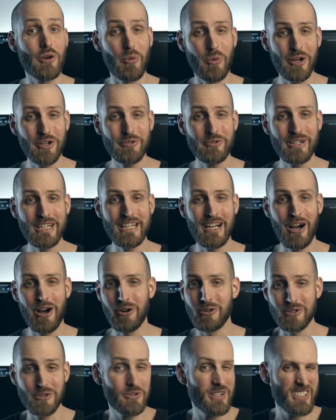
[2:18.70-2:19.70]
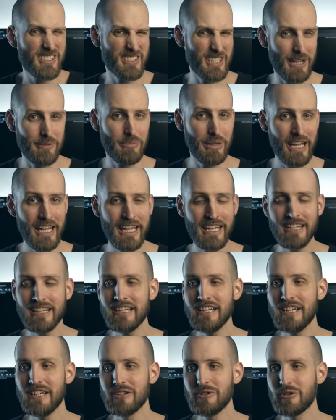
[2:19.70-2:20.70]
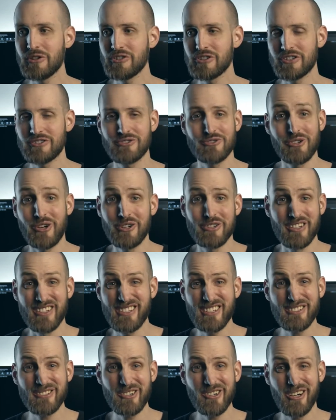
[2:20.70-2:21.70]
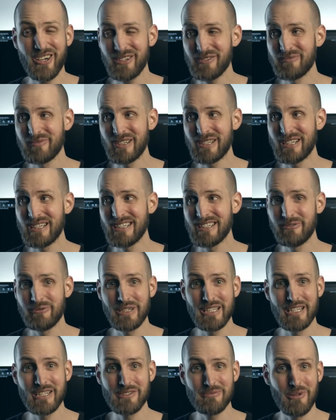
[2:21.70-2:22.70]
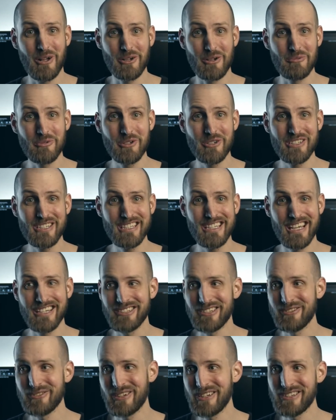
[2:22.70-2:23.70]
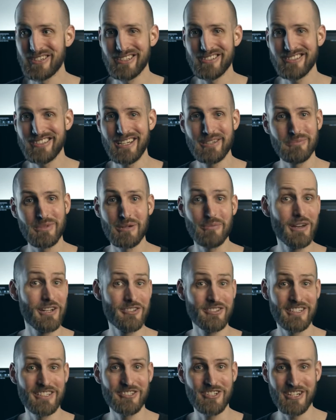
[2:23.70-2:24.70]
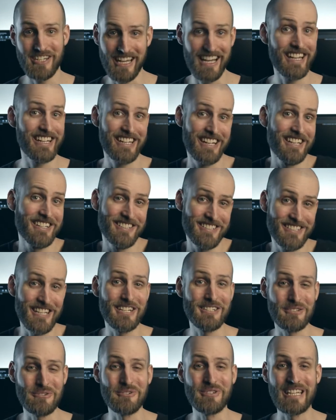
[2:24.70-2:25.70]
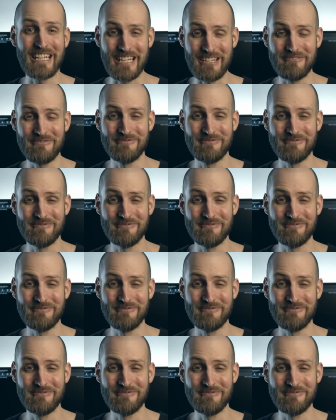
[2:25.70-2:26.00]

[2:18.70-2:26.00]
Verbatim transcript: you're wondering how you can start playing, you can just join the Discord. We are a really small community and you can just send me a message and I can send you a key.